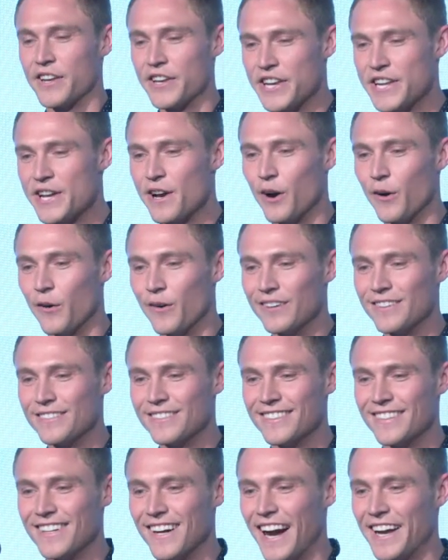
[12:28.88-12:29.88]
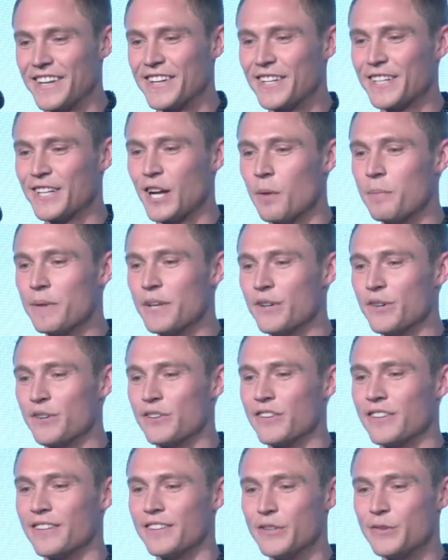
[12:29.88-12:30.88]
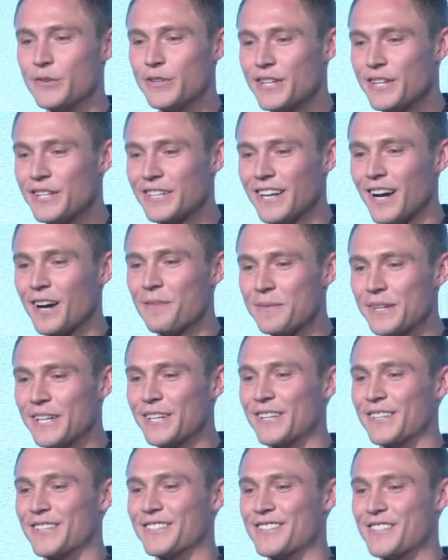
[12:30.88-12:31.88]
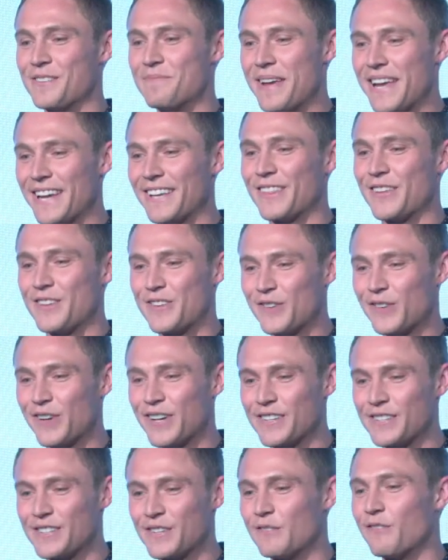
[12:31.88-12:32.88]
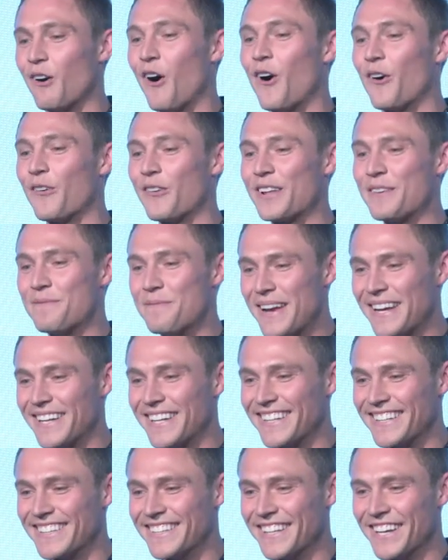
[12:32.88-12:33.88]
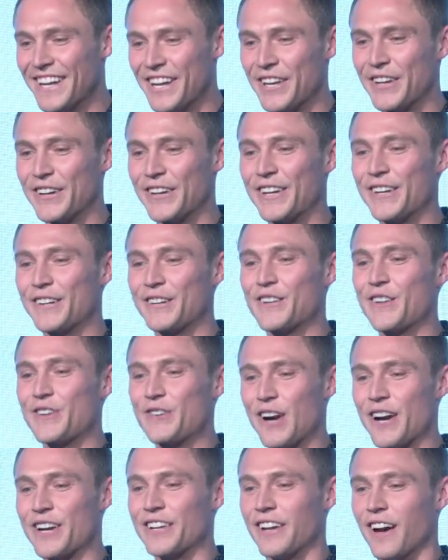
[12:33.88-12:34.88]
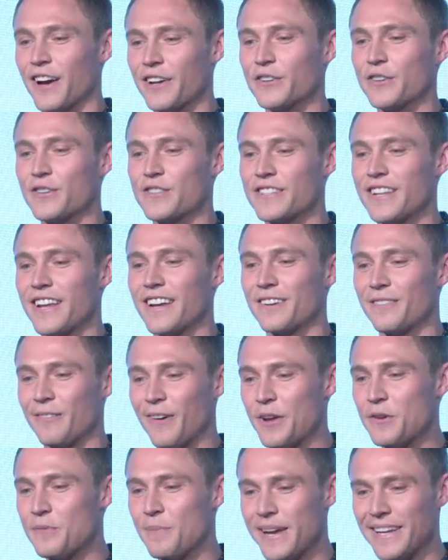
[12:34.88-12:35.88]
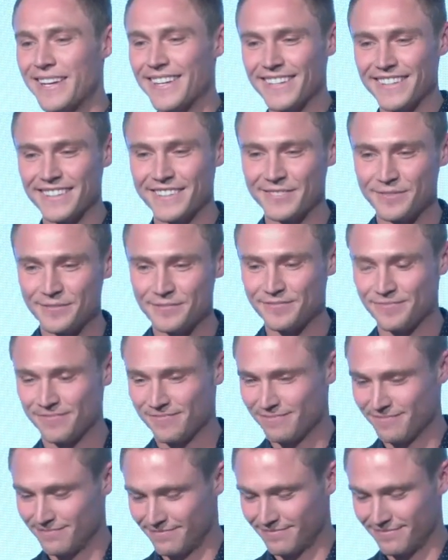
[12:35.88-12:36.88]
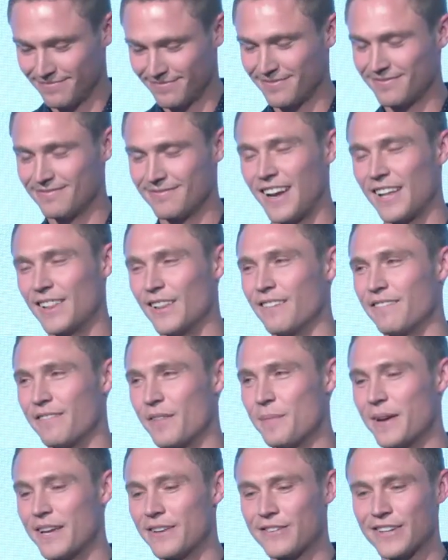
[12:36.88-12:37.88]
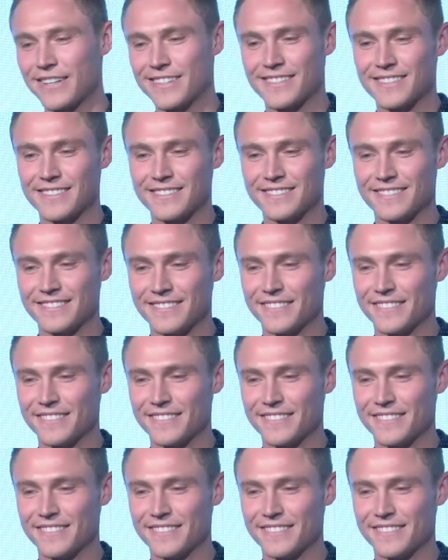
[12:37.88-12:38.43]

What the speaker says: Neo, you didn't come here to make the choice. You've already made it. You're here to try to understand why you made it. I love the Matrix.